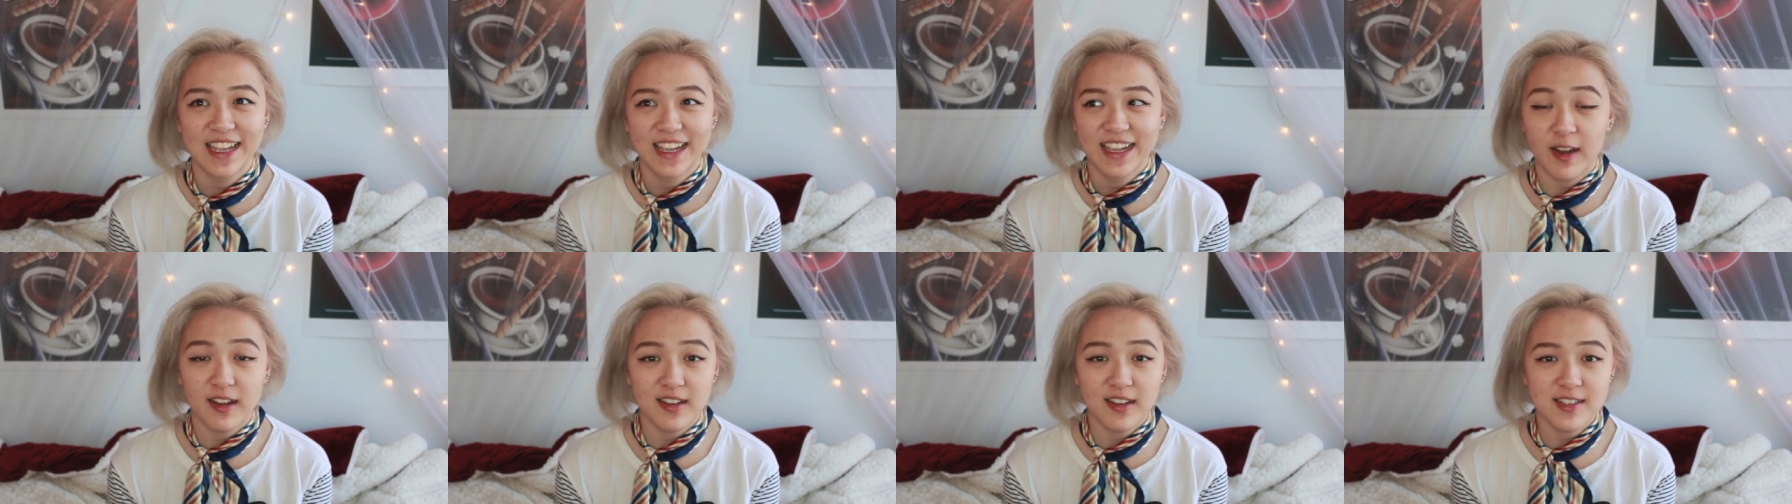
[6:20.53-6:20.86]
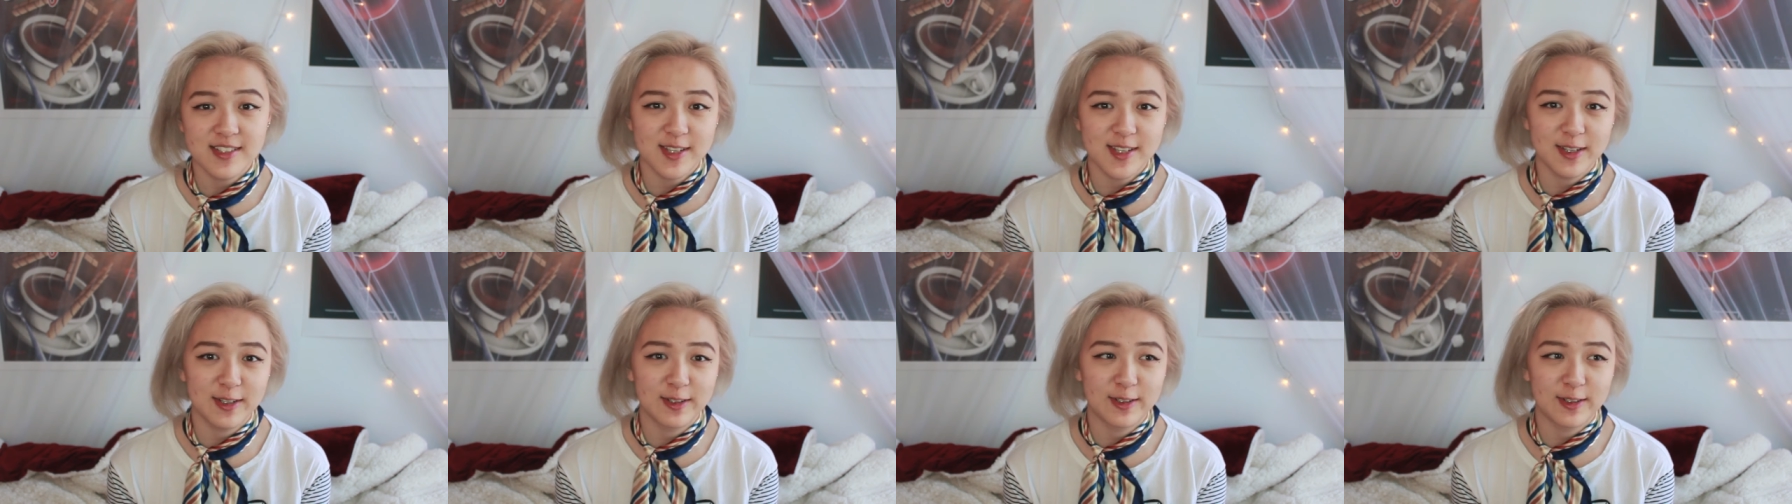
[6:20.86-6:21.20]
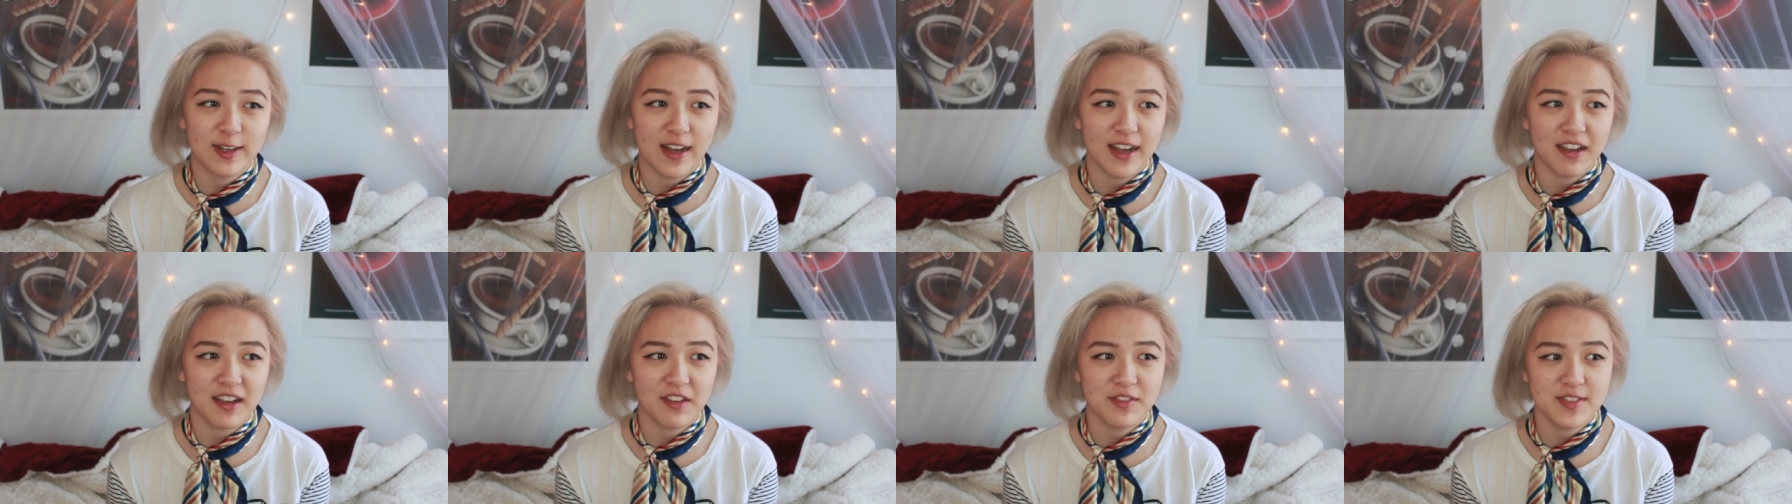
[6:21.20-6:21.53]
Also,
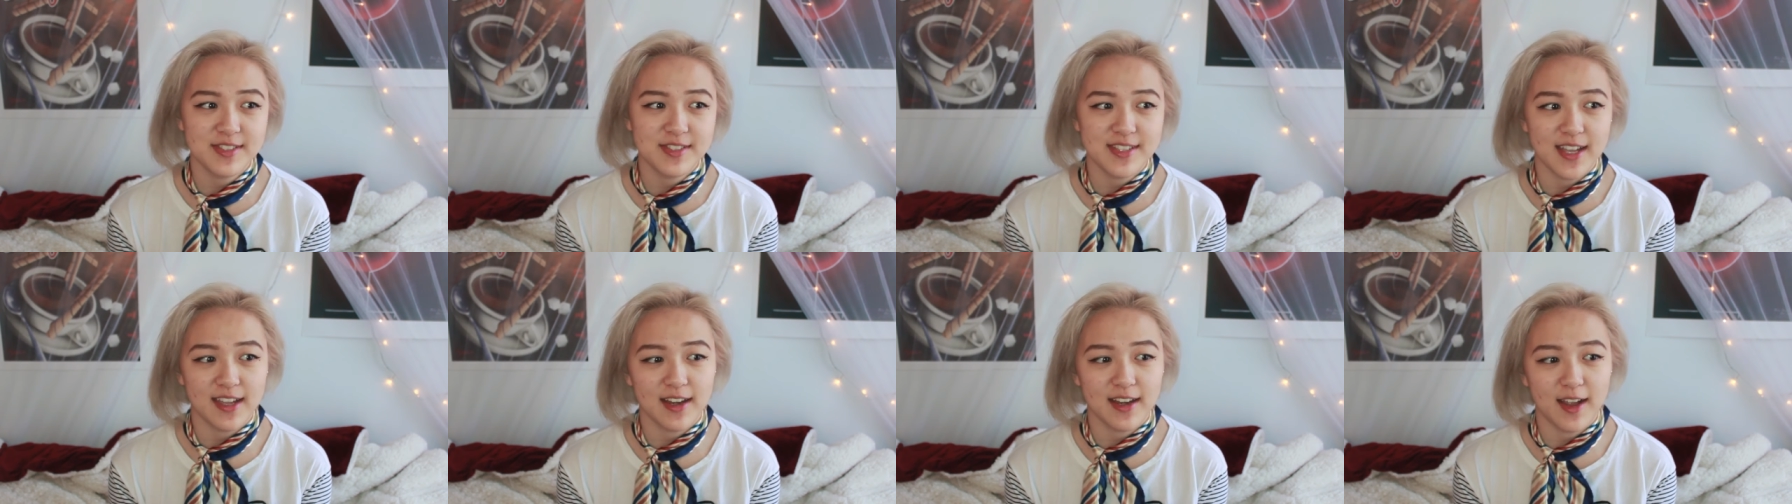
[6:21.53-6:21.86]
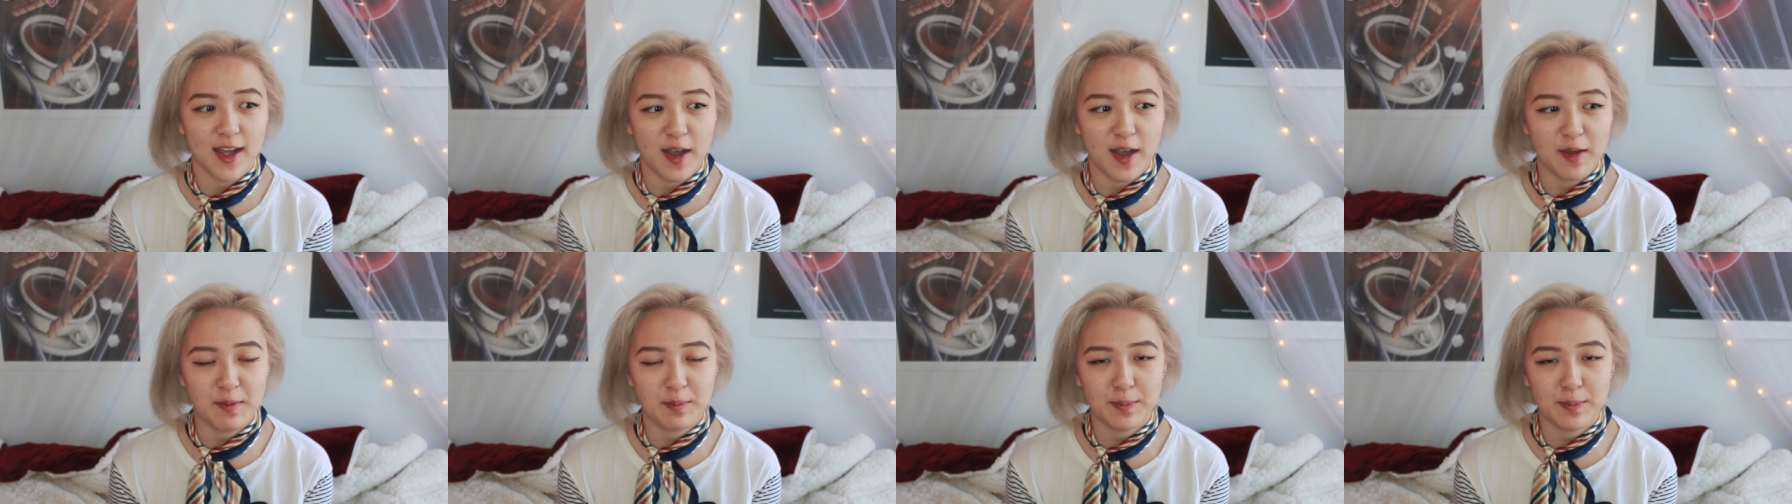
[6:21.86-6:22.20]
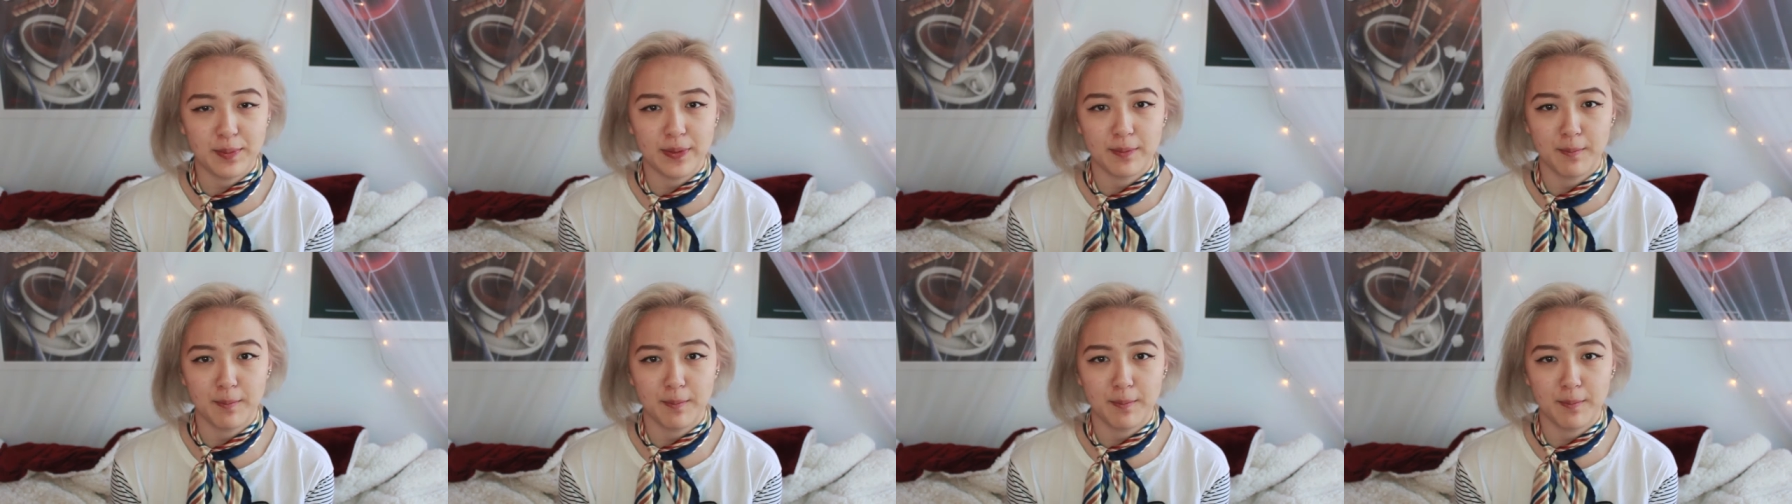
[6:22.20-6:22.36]
I've set up